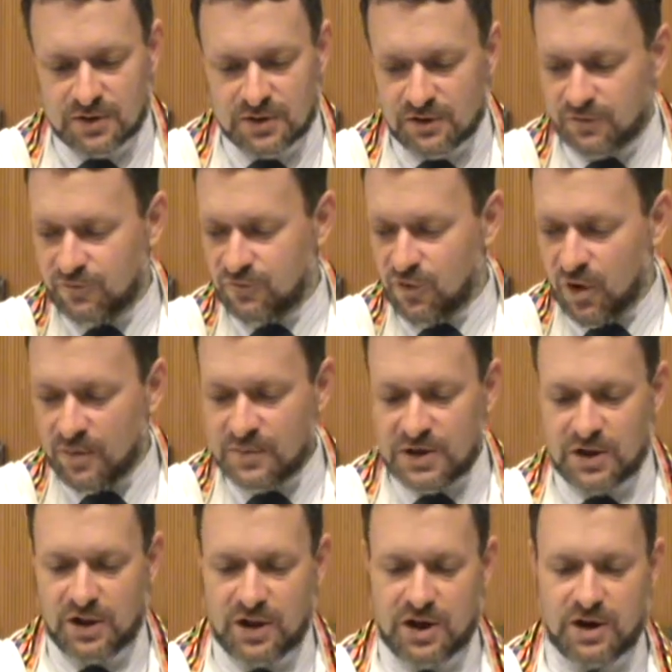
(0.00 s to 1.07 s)
The
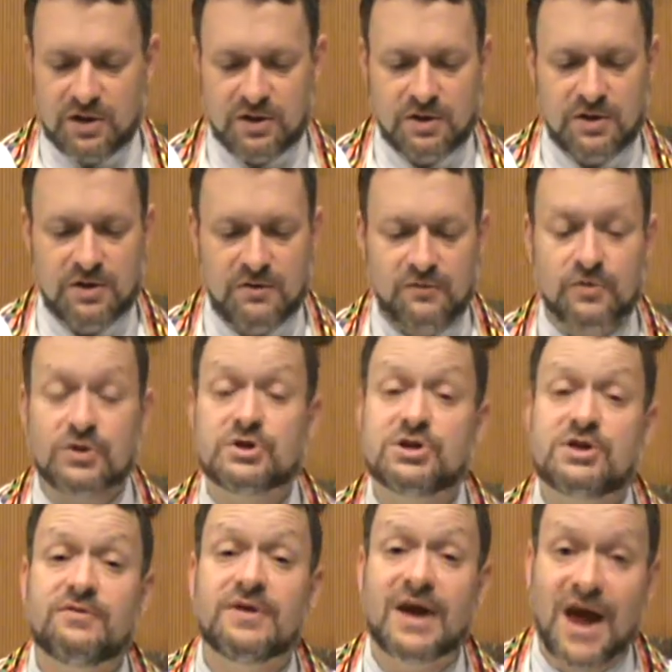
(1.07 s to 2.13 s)
formula for
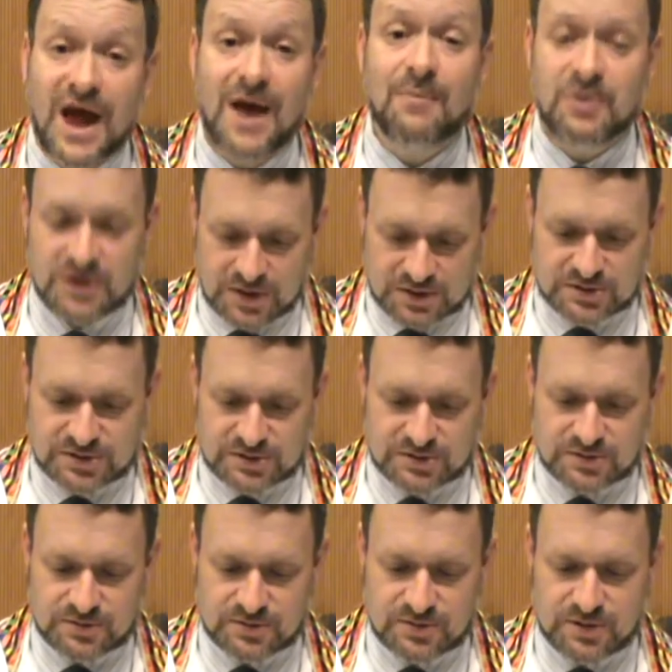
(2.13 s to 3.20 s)
achieving happiness
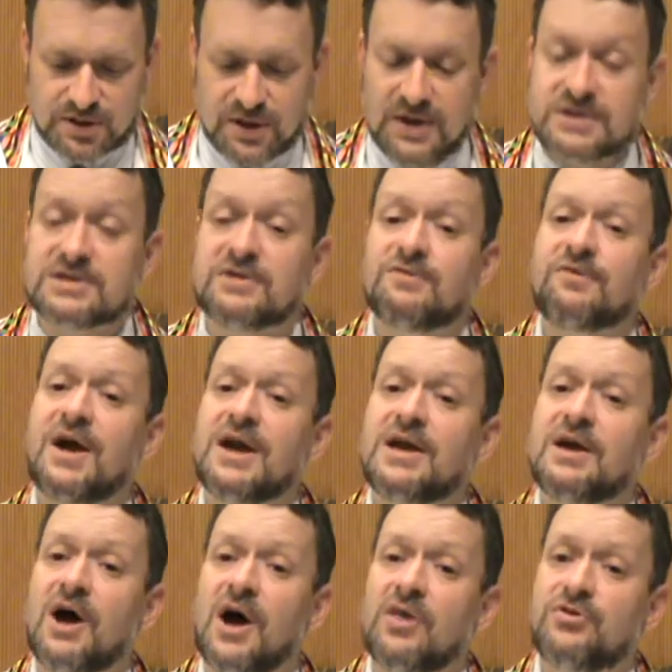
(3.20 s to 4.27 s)
is
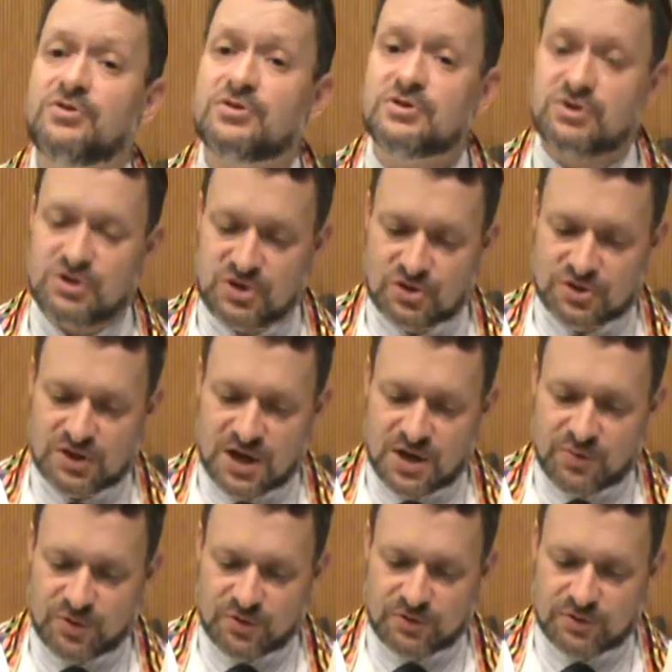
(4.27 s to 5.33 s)
inviting others to your
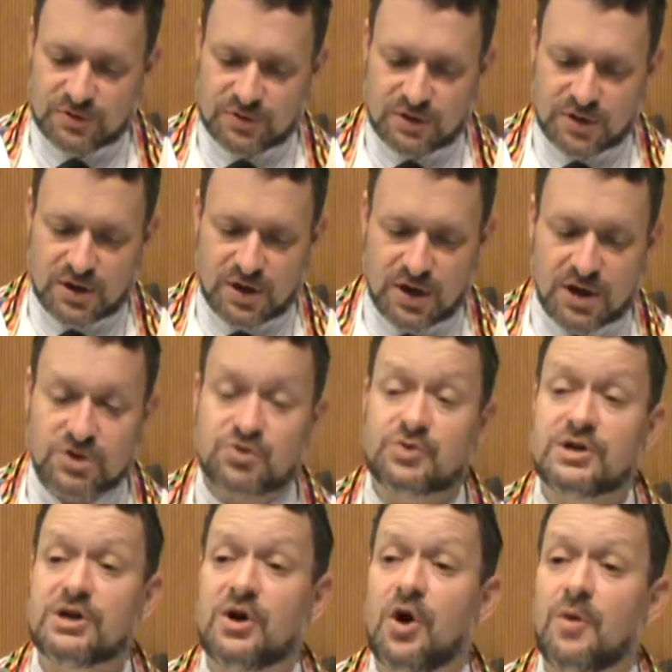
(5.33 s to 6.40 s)
table and
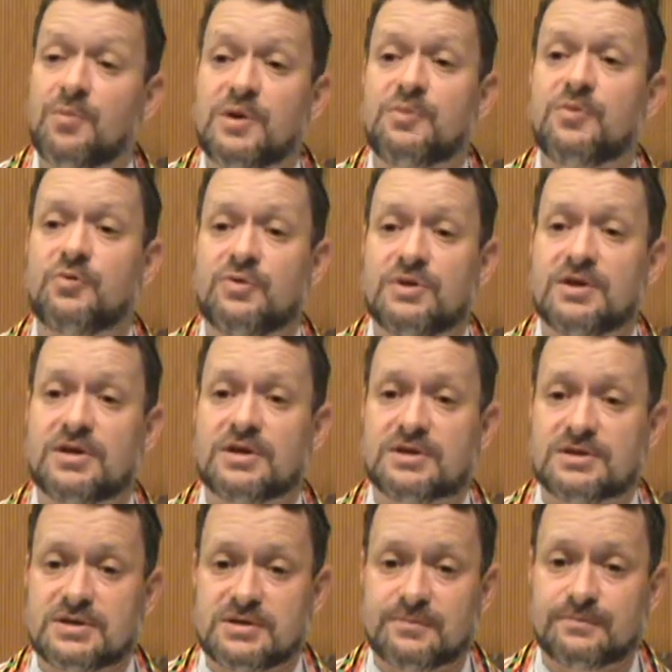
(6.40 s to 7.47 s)
treating all people with
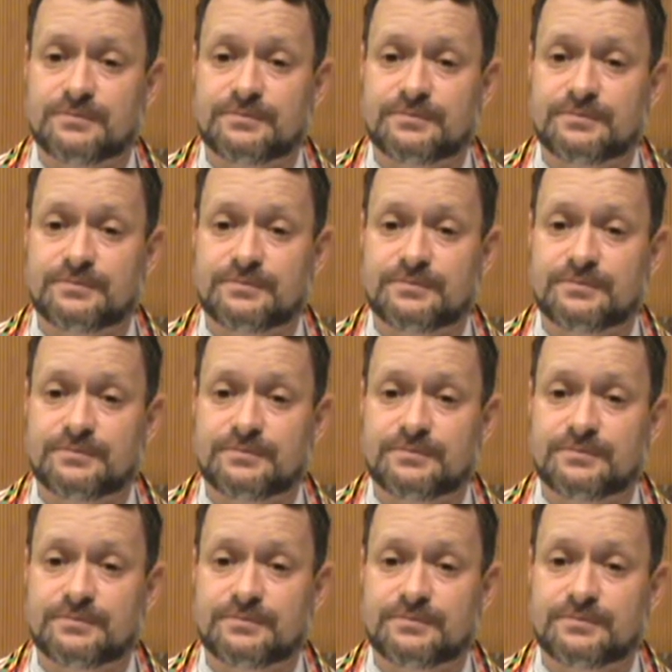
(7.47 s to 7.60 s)
dignity.